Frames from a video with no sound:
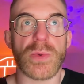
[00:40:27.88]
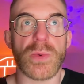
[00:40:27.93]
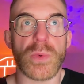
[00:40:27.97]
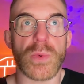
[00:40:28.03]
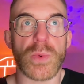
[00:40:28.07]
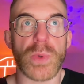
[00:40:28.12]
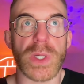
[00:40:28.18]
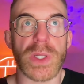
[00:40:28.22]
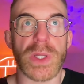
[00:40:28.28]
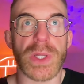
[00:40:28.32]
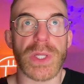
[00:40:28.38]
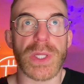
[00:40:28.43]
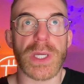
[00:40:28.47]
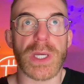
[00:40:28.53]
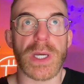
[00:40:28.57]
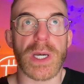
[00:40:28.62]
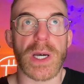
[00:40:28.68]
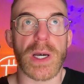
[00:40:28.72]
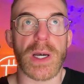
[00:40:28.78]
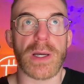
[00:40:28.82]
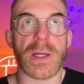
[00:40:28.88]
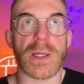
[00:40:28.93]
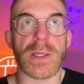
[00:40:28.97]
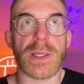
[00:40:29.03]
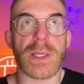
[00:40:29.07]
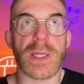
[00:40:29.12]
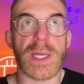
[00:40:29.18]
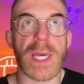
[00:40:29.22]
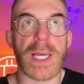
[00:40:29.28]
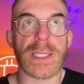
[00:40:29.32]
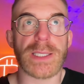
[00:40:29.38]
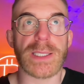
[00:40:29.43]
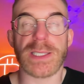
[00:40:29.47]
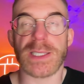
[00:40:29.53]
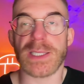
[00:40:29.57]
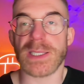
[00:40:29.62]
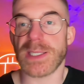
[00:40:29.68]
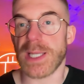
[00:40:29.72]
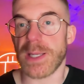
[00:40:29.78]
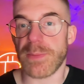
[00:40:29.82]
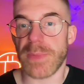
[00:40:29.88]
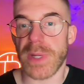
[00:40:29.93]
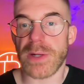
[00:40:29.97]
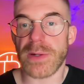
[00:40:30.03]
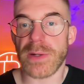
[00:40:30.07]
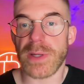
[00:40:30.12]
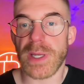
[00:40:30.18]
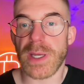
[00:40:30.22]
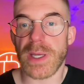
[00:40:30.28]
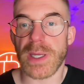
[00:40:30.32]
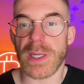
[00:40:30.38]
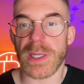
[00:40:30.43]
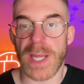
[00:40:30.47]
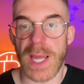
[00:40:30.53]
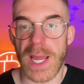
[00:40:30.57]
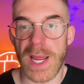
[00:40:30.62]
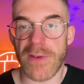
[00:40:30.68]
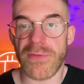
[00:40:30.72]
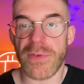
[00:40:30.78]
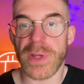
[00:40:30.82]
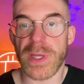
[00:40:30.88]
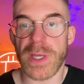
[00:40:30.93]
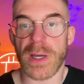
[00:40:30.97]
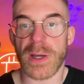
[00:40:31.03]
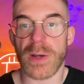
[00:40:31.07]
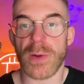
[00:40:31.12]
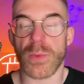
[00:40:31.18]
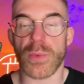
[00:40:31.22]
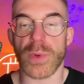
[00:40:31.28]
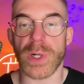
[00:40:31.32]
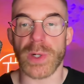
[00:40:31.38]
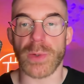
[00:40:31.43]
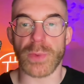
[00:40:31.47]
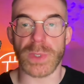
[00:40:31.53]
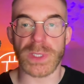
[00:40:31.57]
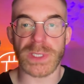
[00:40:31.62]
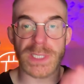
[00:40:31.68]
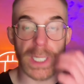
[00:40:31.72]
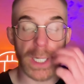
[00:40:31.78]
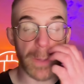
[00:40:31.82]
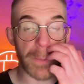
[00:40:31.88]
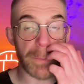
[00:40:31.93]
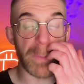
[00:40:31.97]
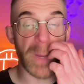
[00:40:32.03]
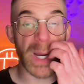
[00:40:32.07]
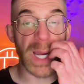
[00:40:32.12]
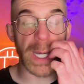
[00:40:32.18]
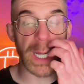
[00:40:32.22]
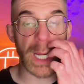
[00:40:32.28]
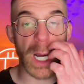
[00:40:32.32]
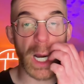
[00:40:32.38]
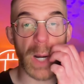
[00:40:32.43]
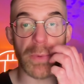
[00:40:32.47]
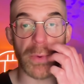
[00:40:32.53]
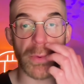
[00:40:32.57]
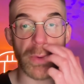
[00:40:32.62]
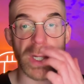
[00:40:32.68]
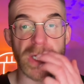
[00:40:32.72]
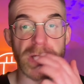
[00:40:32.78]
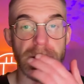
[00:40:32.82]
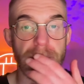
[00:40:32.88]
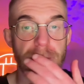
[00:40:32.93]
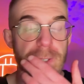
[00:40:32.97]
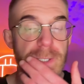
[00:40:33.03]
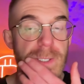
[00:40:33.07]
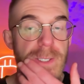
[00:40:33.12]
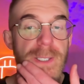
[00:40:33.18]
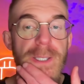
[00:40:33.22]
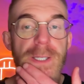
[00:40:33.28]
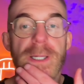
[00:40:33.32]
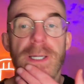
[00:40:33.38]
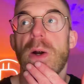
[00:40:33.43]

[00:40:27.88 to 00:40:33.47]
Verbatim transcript: with uh, cases in Siberia and Africa, where we set up mining operations.